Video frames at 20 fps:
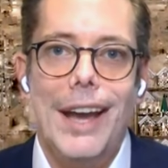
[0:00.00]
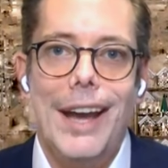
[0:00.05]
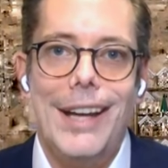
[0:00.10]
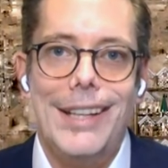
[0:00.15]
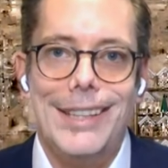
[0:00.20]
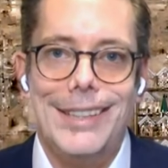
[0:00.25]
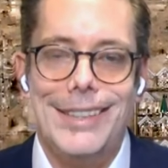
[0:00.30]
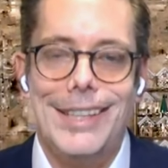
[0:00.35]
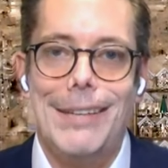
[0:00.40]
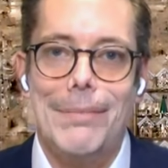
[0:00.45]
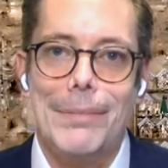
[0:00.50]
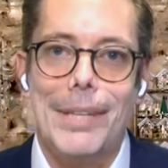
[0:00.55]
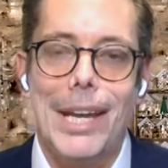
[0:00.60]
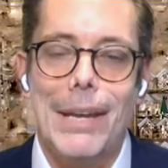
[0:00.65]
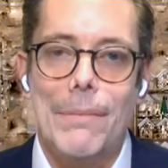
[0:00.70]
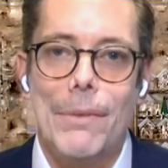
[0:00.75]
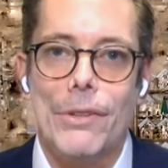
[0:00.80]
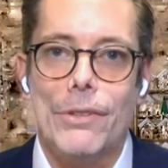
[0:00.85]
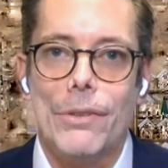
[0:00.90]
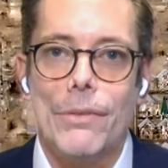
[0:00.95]
At the same
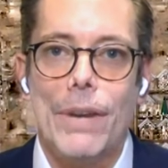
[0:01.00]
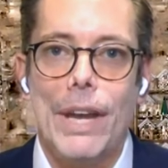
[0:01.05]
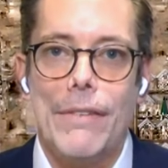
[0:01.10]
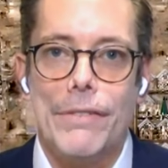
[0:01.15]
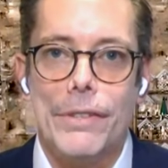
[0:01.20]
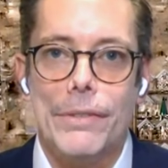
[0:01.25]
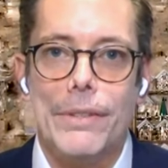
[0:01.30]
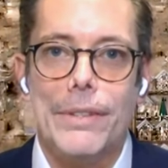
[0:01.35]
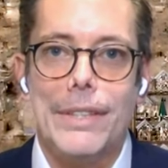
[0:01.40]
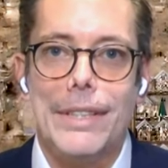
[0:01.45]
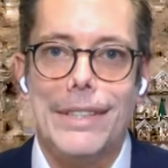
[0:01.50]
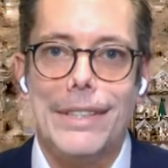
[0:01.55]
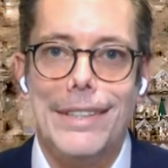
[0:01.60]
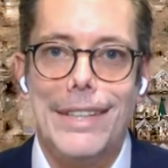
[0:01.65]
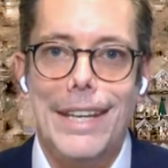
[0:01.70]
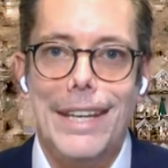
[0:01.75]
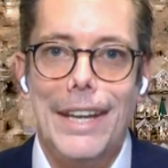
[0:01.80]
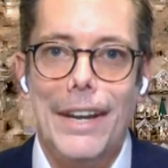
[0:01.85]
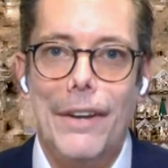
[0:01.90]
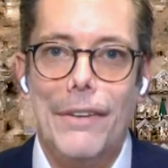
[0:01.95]
time, also we have to
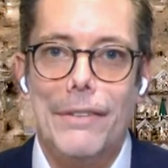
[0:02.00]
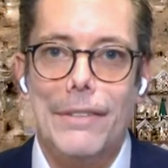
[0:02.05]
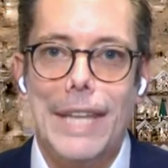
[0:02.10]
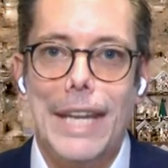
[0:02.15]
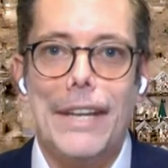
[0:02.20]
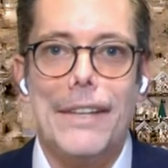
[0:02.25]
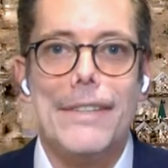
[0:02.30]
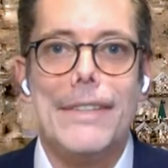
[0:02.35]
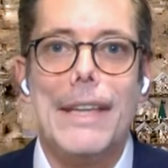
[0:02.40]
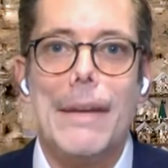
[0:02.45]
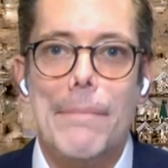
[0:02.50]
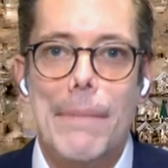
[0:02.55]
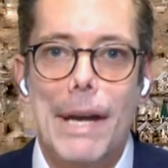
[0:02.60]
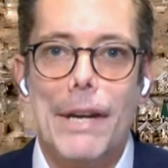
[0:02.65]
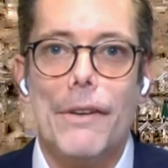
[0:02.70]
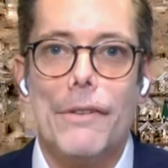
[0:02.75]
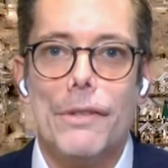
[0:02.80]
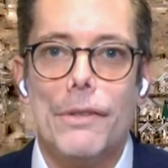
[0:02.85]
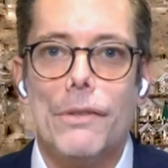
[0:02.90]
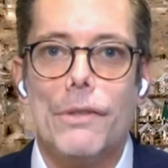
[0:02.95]
take a step
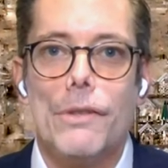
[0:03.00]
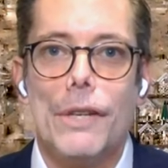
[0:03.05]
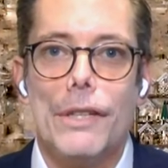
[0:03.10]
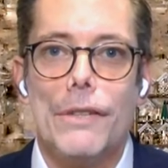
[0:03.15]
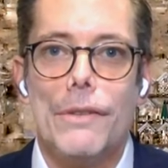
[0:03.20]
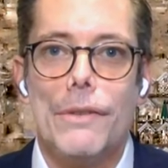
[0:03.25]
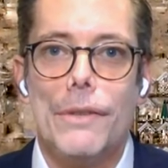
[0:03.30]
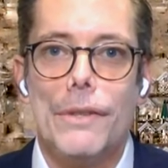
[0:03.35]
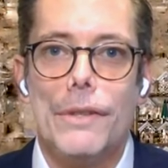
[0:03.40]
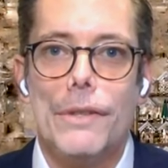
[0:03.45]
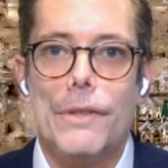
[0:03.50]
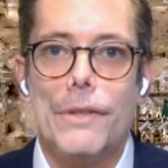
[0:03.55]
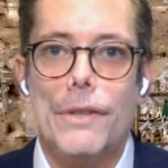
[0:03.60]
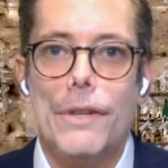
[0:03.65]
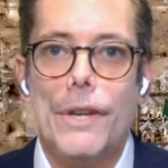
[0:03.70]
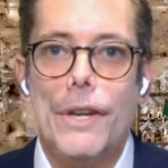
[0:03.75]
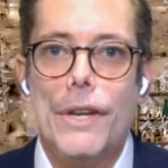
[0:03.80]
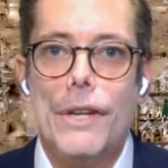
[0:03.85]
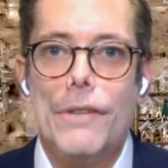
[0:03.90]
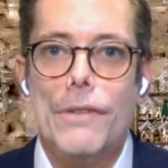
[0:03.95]
back, also start
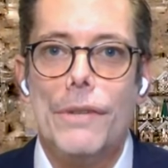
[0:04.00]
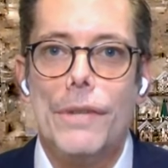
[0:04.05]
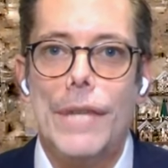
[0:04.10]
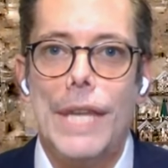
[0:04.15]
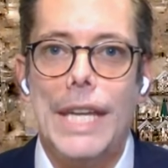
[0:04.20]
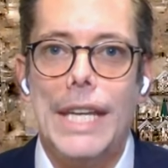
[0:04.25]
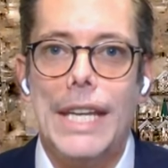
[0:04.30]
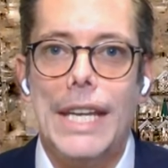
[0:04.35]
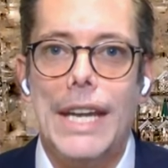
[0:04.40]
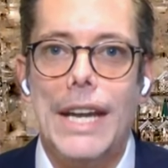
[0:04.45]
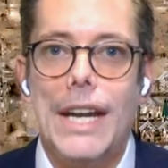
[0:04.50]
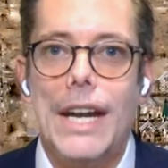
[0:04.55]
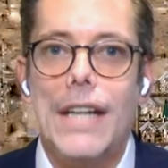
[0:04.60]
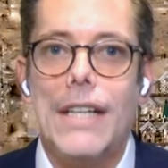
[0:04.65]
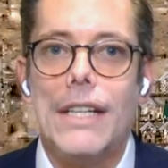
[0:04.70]
to think